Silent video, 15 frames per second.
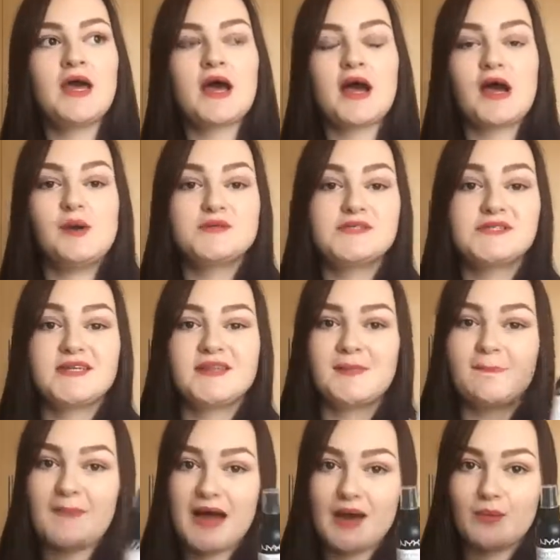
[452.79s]
I was using the
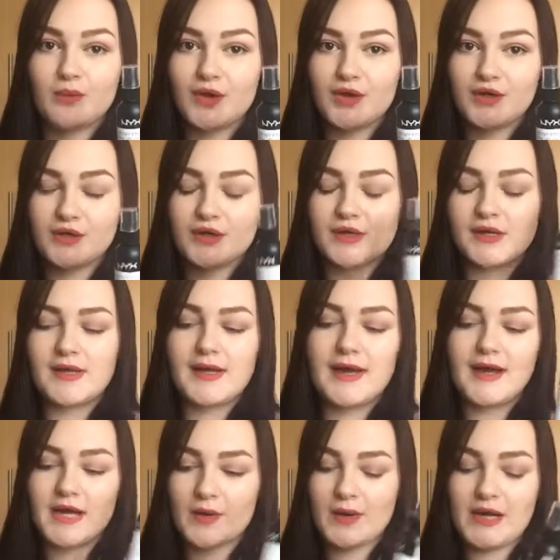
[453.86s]
matte one,
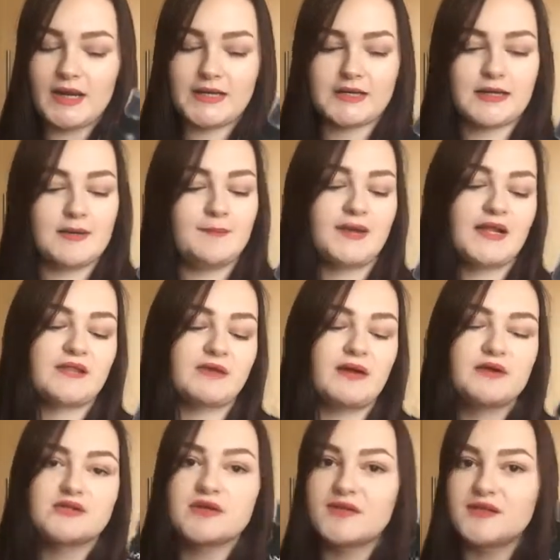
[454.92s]
and I quite like it, but I thought
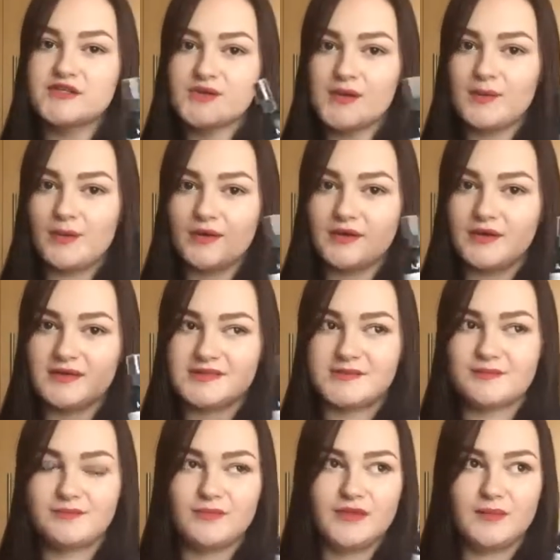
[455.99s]
I'd try the dewy one because
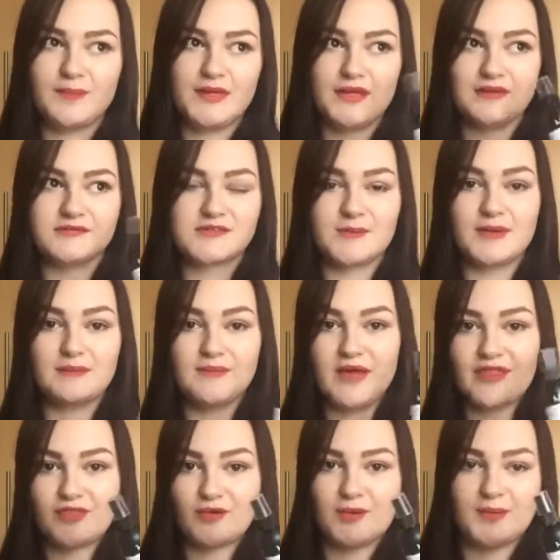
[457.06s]
it with it being summer,
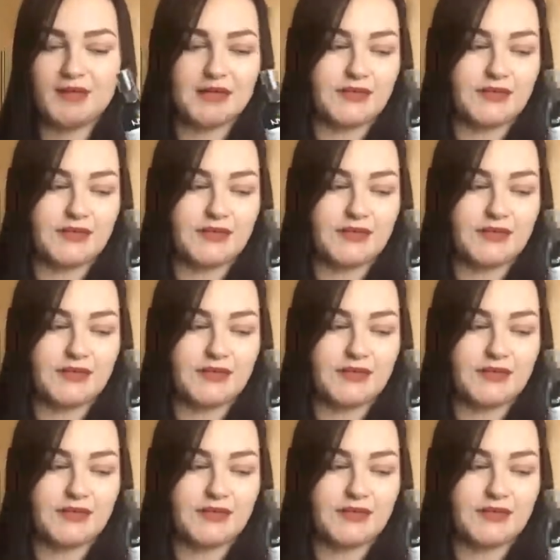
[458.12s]
I thought it would be